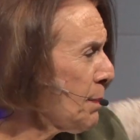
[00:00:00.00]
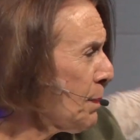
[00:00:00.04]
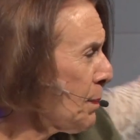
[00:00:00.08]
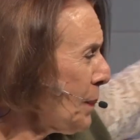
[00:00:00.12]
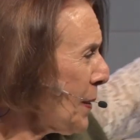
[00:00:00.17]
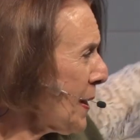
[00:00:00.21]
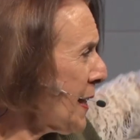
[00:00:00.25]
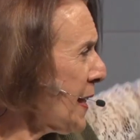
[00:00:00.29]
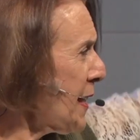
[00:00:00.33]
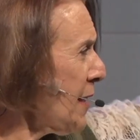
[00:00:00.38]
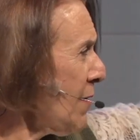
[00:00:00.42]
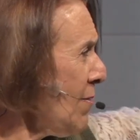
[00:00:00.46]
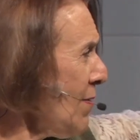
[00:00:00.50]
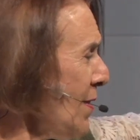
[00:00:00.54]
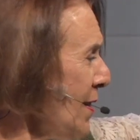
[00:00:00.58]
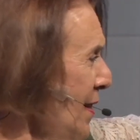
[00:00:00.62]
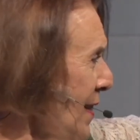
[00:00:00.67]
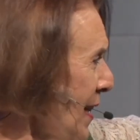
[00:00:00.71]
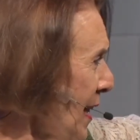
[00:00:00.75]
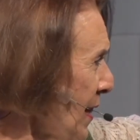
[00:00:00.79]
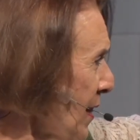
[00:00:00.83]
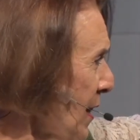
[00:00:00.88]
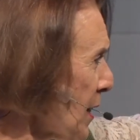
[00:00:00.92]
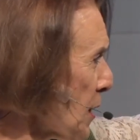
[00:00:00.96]
but given
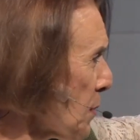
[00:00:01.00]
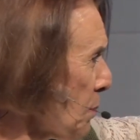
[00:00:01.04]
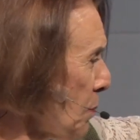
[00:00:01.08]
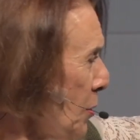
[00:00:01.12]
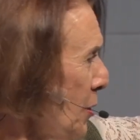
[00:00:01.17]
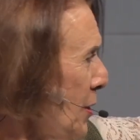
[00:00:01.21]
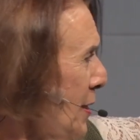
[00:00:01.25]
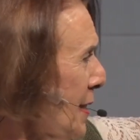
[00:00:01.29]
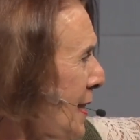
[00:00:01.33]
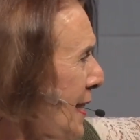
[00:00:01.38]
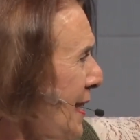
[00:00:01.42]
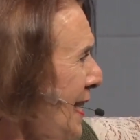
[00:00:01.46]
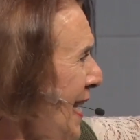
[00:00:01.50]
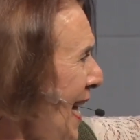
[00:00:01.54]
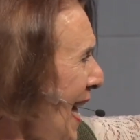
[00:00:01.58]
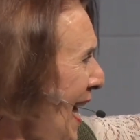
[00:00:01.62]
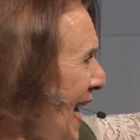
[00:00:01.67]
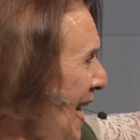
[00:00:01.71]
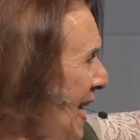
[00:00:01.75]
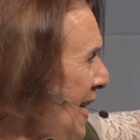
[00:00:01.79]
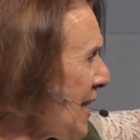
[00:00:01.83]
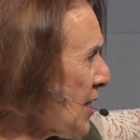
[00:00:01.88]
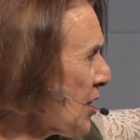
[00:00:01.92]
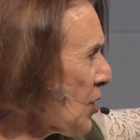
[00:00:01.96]
that this person
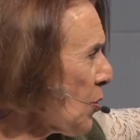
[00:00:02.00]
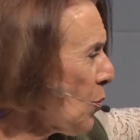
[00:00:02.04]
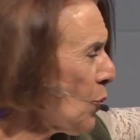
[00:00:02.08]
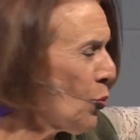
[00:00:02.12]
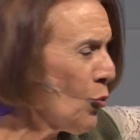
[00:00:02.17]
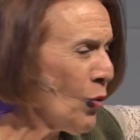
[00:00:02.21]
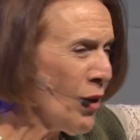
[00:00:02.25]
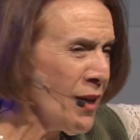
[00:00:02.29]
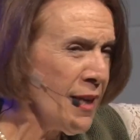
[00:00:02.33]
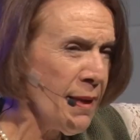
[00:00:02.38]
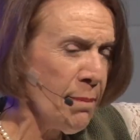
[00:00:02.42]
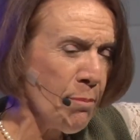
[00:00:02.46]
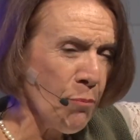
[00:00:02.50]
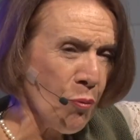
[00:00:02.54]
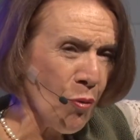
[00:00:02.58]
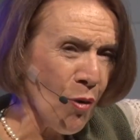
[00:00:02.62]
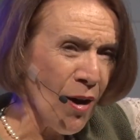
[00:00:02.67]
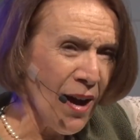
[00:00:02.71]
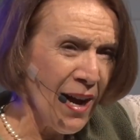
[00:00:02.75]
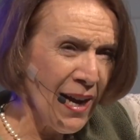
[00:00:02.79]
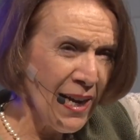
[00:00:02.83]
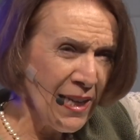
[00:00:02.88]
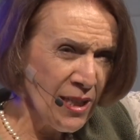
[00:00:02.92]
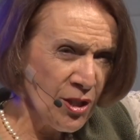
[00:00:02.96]
has already,
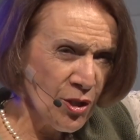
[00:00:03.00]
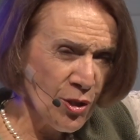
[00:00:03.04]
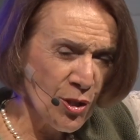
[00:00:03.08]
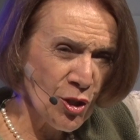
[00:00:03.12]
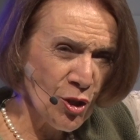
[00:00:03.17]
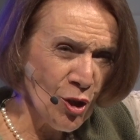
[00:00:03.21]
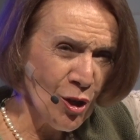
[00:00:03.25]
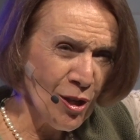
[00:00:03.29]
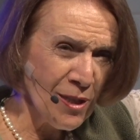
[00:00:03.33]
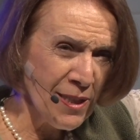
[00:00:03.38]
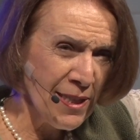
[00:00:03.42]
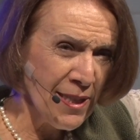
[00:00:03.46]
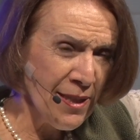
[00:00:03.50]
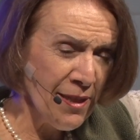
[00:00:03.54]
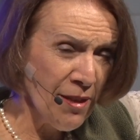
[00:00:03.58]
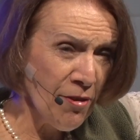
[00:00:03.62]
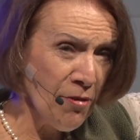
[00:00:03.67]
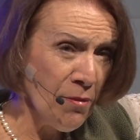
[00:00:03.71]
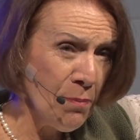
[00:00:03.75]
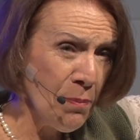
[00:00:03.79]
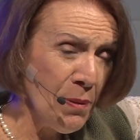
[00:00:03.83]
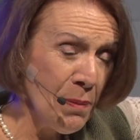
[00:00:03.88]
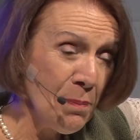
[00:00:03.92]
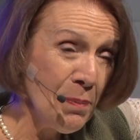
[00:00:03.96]
prior to starting
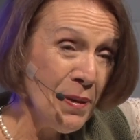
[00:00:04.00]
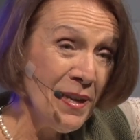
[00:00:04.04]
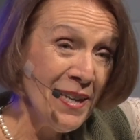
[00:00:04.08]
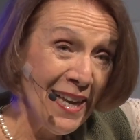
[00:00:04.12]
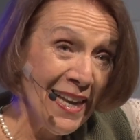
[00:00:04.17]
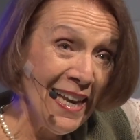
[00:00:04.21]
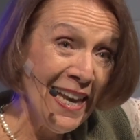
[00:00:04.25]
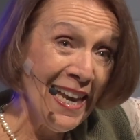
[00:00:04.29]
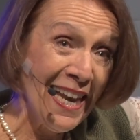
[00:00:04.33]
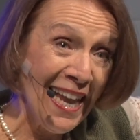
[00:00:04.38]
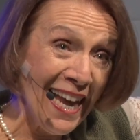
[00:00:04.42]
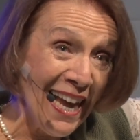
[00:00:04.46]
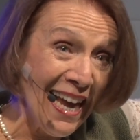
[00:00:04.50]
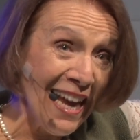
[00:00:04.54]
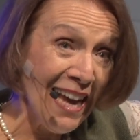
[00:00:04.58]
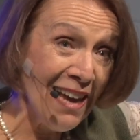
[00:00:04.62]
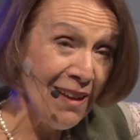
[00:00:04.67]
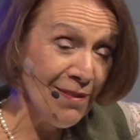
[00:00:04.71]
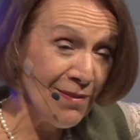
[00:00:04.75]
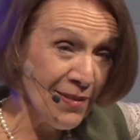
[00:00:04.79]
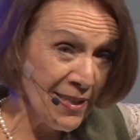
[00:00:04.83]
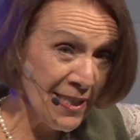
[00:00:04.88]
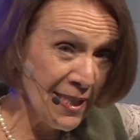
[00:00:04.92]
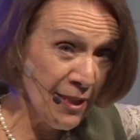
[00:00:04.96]
therapy, been
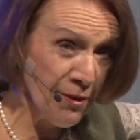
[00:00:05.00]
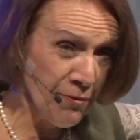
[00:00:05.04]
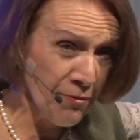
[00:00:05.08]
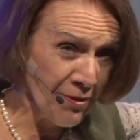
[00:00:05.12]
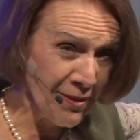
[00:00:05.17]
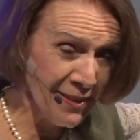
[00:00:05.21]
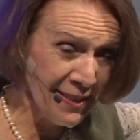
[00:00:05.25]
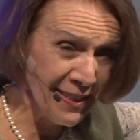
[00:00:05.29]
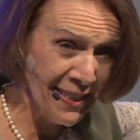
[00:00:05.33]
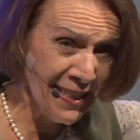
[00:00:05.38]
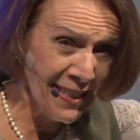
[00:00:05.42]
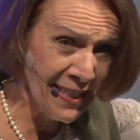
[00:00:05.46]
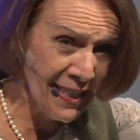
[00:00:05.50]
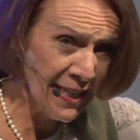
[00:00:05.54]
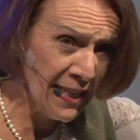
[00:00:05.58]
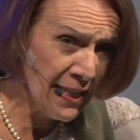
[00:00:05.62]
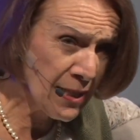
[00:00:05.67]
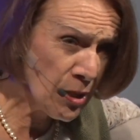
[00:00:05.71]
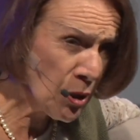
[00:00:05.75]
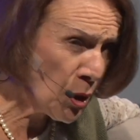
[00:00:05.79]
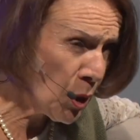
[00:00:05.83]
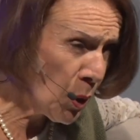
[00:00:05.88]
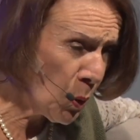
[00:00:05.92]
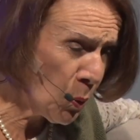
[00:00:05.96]
alive several
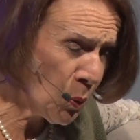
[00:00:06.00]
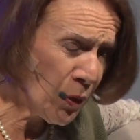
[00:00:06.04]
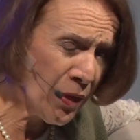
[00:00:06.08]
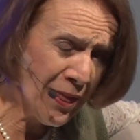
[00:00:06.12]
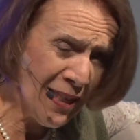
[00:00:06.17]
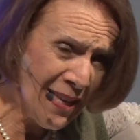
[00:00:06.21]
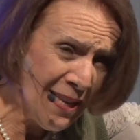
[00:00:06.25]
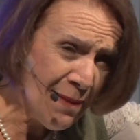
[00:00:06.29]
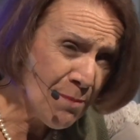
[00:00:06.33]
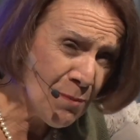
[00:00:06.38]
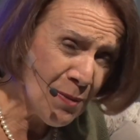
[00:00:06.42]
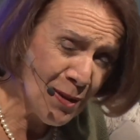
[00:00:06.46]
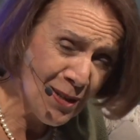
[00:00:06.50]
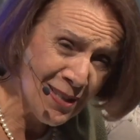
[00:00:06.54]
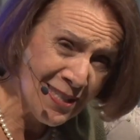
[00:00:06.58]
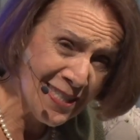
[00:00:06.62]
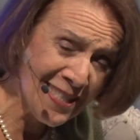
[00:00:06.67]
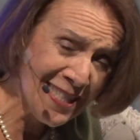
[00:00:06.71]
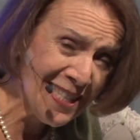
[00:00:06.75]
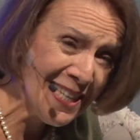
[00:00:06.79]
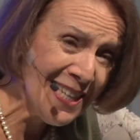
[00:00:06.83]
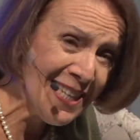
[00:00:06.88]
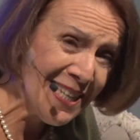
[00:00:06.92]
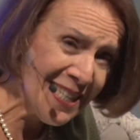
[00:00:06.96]
decades with the
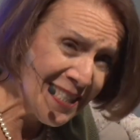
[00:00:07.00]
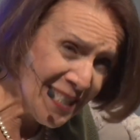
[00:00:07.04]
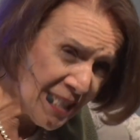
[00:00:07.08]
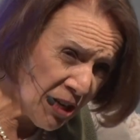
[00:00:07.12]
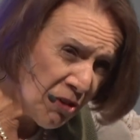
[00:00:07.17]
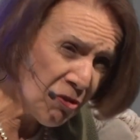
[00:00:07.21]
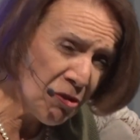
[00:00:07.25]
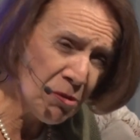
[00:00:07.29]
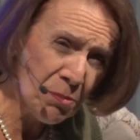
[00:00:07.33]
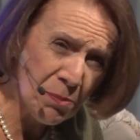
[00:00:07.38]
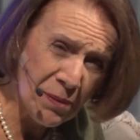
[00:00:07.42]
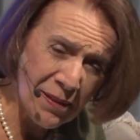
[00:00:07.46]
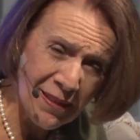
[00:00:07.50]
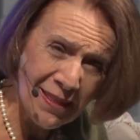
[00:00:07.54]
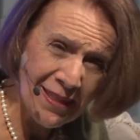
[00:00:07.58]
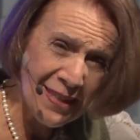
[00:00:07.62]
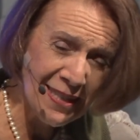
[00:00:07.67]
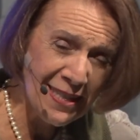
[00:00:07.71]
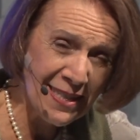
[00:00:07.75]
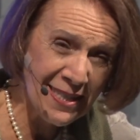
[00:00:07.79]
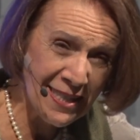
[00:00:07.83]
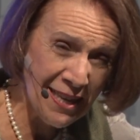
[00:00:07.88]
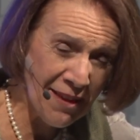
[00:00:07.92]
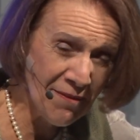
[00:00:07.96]
most terrible
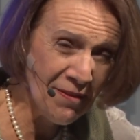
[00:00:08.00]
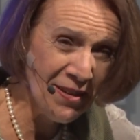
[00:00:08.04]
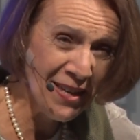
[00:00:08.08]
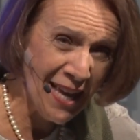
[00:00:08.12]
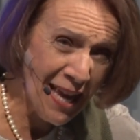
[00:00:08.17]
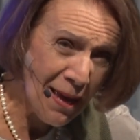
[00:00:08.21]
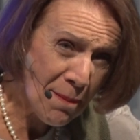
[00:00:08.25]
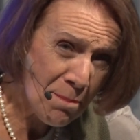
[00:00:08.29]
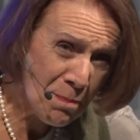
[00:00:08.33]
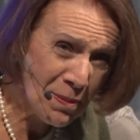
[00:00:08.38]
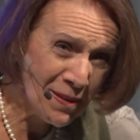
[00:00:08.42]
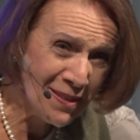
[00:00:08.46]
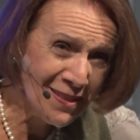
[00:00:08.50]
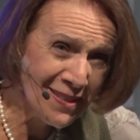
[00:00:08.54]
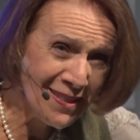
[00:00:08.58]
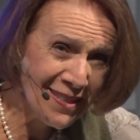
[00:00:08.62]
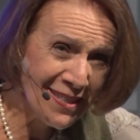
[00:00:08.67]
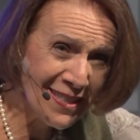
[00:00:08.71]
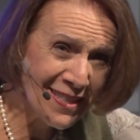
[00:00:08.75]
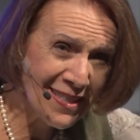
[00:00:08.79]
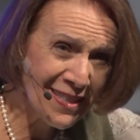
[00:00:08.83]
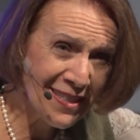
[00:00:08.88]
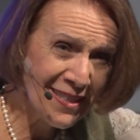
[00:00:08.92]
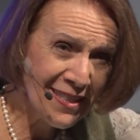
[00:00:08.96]
things having
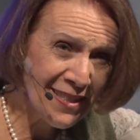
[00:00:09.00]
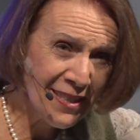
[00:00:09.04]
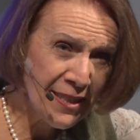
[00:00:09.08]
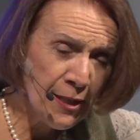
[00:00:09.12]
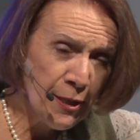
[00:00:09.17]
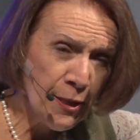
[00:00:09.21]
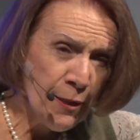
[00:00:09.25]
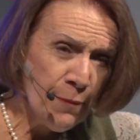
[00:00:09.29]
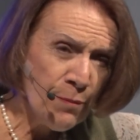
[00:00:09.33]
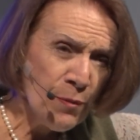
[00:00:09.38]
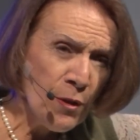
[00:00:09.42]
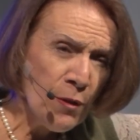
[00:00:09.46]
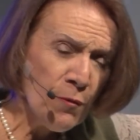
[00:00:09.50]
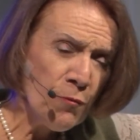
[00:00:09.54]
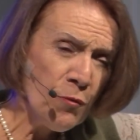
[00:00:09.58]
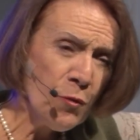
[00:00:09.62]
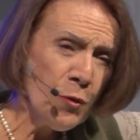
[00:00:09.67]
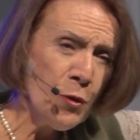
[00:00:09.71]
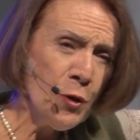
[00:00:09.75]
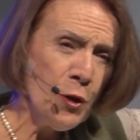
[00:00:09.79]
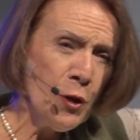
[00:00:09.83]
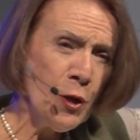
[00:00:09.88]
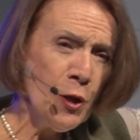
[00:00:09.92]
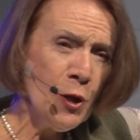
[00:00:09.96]
happened,
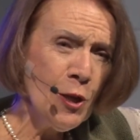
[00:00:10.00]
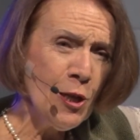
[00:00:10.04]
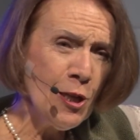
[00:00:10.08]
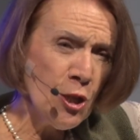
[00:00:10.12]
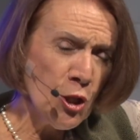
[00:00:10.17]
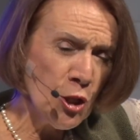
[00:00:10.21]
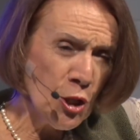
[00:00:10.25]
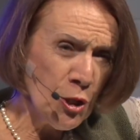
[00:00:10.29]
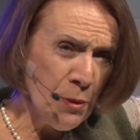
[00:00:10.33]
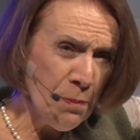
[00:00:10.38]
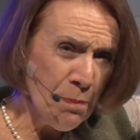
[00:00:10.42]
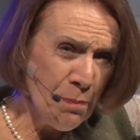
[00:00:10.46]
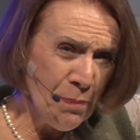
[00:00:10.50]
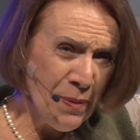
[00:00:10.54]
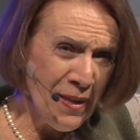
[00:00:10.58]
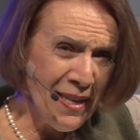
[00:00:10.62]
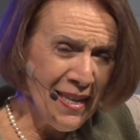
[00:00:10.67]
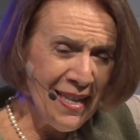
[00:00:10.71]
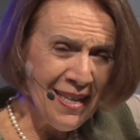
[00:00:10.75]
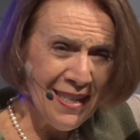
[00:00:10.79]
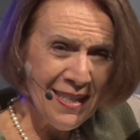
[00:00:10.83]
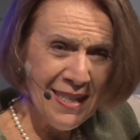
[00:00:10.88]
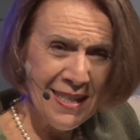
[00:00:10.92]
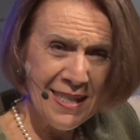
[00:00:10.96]
for her to
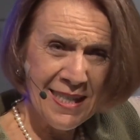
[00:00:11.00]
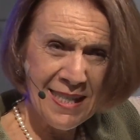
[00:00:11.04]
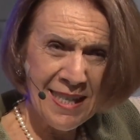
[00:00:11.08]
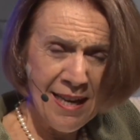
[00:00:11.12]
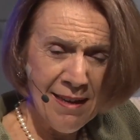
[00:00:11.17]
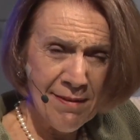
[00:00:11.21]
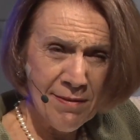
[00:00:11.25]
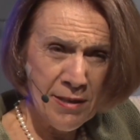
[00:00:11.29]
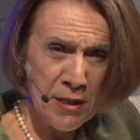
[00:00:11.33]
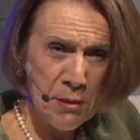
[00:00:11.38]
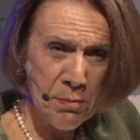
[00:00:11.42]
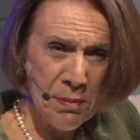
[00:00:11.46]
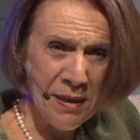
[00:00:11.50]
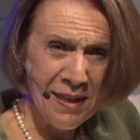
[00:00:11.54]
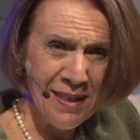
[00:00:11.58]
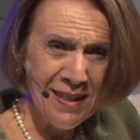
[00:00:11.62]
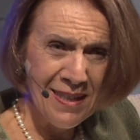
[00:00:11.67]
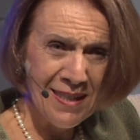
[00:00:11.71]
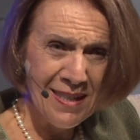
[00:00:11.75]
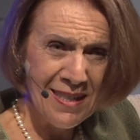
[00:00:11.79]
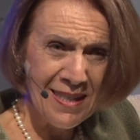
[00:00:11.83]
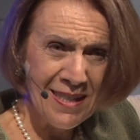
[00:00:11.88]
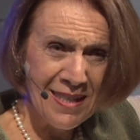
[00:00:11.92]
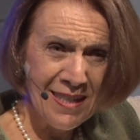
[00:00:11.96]
be in a safe
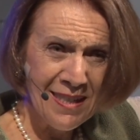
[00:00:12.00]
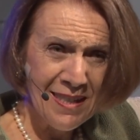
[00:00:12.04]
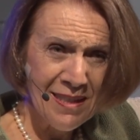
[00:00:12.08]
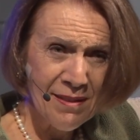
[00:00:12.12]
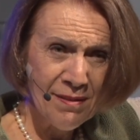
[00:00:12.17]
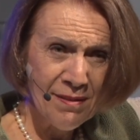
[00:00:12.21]
space